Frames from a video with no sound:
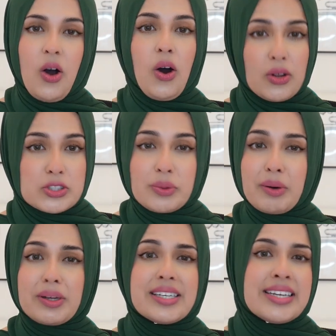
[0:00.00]
Also, there
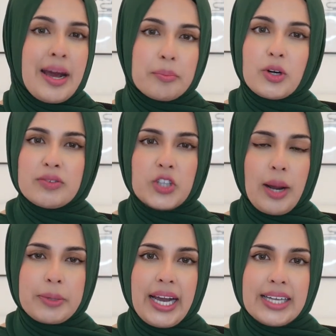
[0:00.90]
were a number of
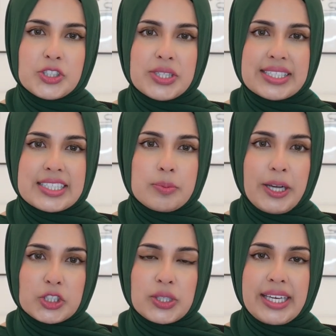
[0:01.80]
drop catches,
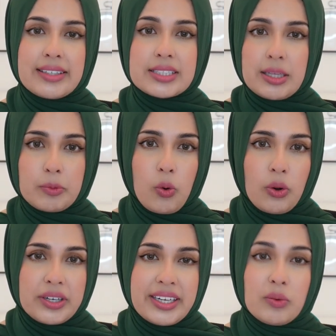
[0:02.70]
especially in the slip
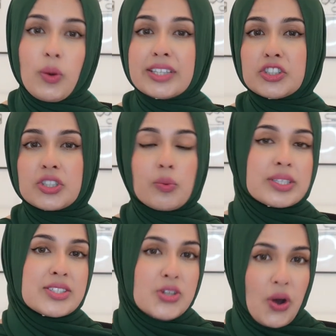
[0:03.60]
cordon, which
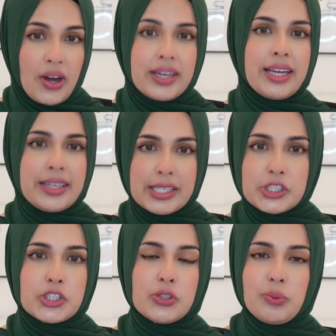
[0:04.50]
was not an
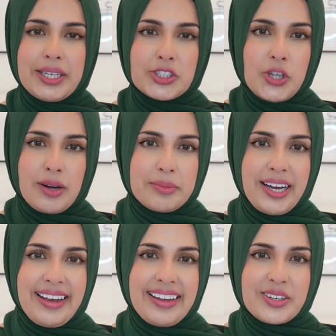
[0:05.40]
issue when
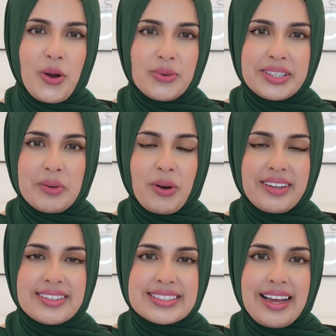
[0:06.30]
Sharma and Kohli were
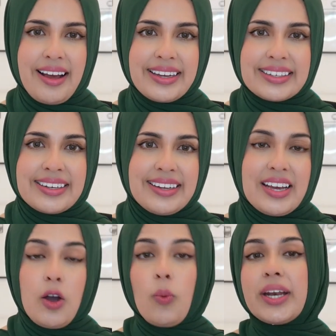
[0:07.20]
in the side.
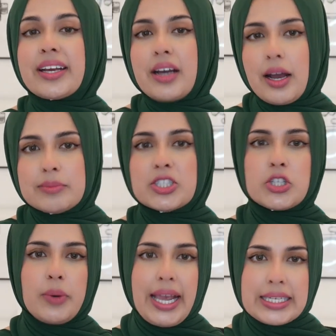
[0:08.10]
When it comes
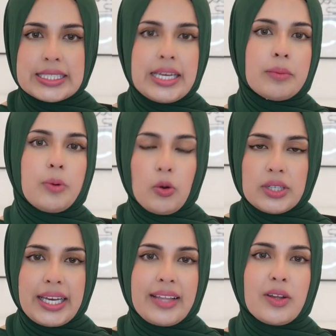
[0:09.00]
to Indian
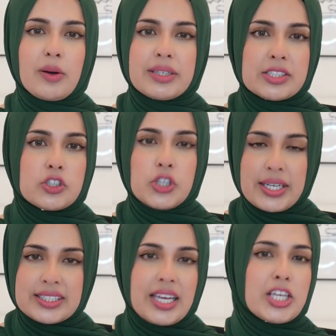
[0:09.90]
bowling, there is
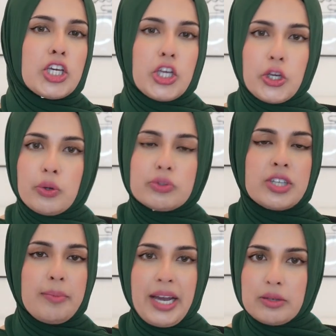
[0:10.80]
just a huge
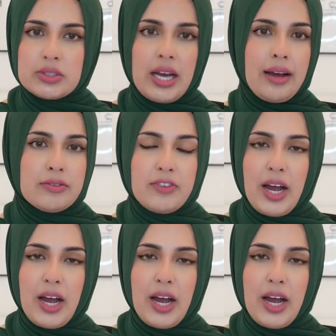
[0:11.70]
amount of